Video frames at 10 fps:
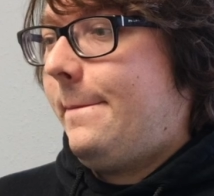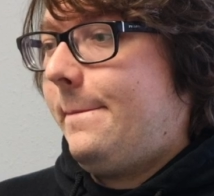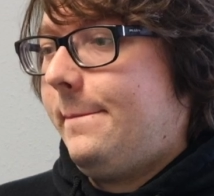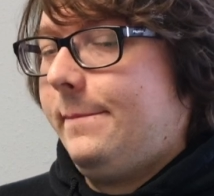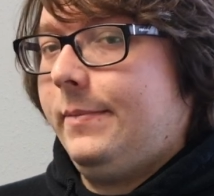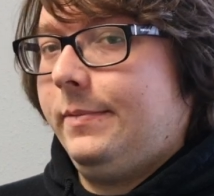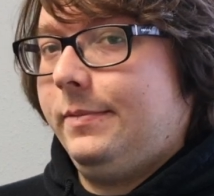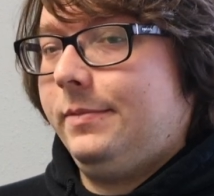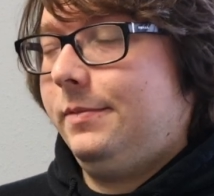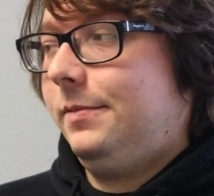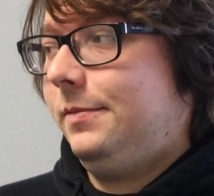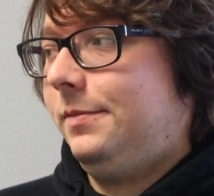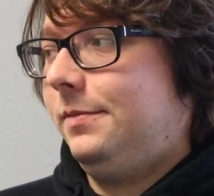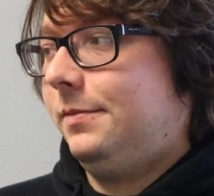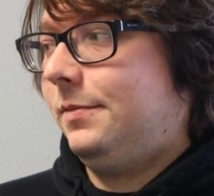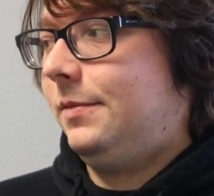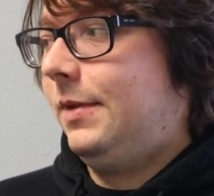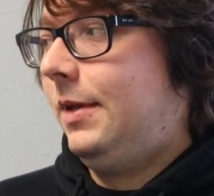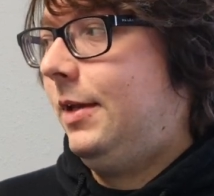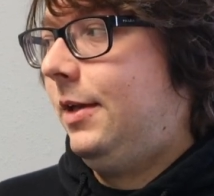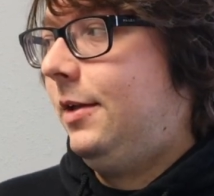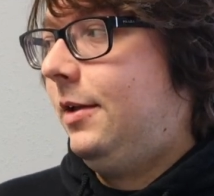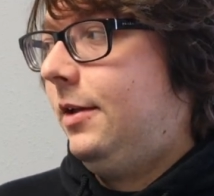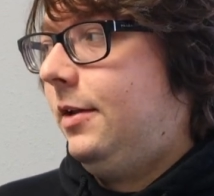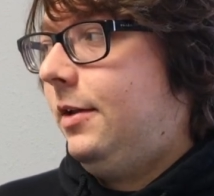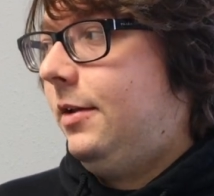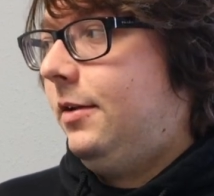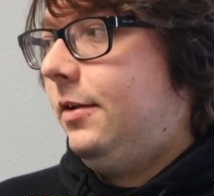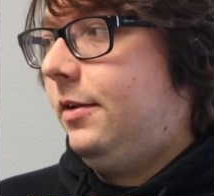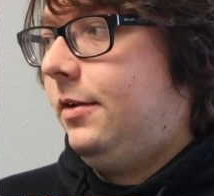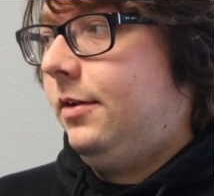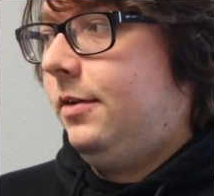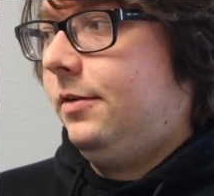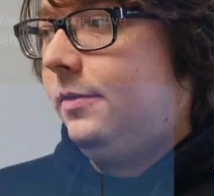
The person shown says nothing.